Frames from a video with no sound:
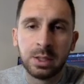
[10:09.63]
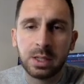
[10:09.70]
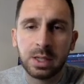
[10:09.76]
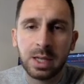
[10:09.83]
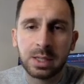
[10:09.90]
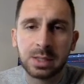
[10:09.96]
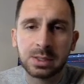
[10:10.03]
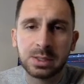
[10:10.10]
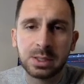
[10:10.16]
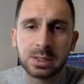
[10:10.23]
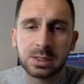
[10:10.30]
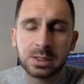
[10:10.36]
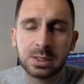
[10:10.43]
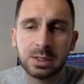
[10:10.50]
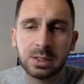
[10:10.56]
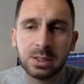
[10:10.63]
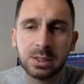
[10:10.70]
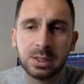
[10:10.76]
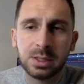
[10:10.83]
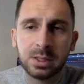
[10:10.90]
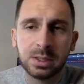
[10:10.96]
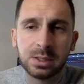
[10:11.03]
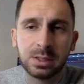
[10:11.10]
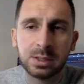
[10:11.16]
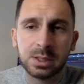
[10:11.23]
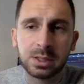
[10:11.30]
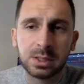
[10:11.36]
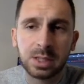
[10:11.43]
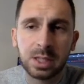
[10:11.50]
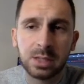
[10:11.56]
like
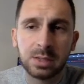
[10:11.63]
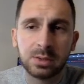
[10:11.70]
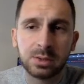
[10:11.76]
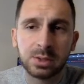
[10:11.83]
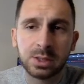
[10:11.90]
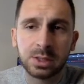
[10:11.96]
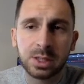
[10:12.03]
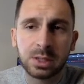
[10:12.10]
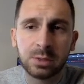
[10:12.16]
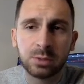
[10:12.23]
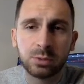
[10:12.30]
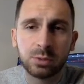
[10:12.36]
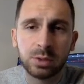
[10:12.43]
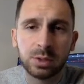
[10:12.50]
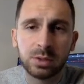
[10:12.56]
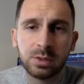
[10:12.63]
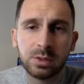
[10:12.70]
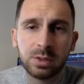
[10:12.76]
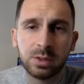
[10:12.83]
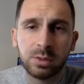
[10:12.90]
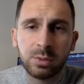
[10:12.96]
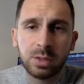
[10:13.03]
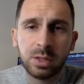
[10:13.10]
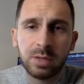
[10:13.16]
623